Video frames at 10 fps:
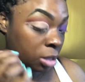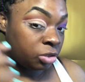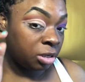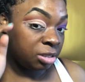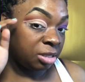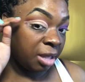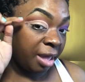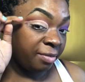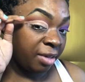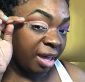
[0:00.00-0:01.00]
As you can see,
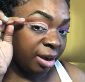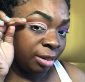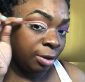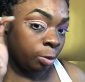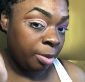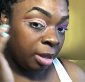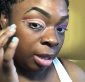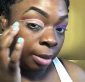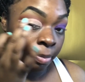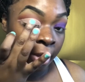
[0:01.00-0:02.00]
I even got a little bit
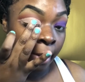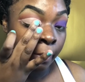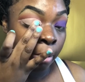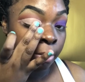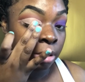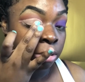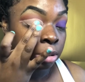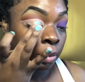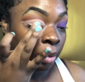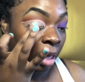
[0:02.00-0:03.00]
up that way, but it's
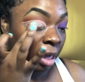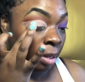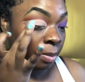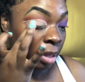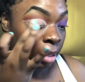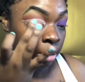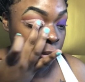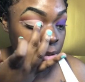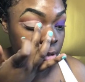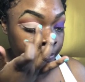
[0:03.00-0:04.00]
okay
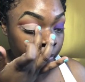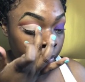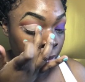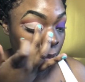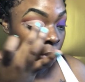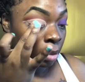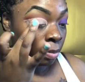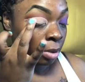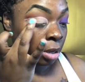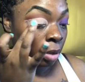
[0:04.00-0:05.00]
because
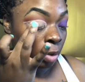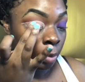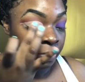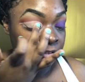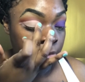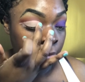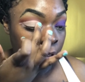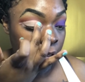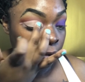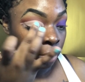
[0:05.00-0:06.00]
we're gonna go in with some
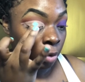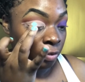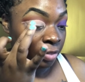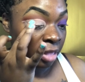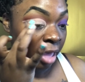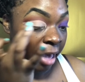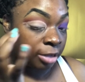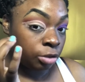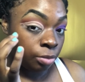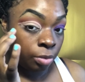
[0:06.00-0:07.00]
glitter over the
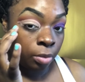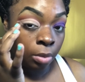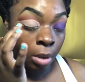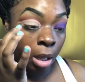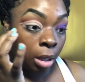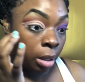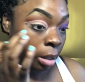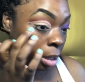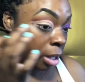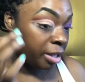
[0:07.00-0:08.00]
actual
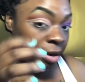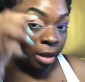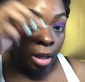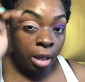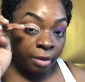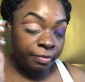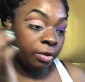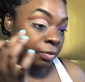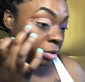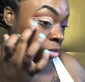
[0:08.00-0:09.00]
cut of the
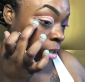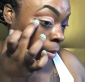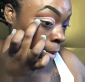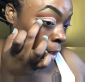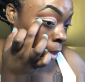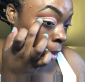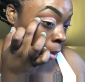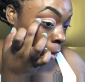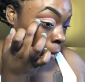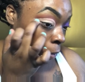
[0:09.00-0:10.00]
crease anyway.
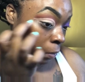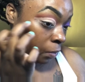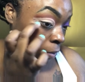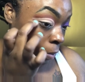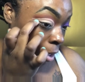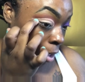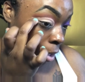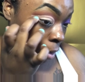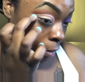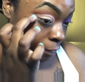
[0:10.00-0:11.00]
So it's
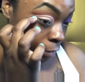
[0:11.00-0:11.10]
okay if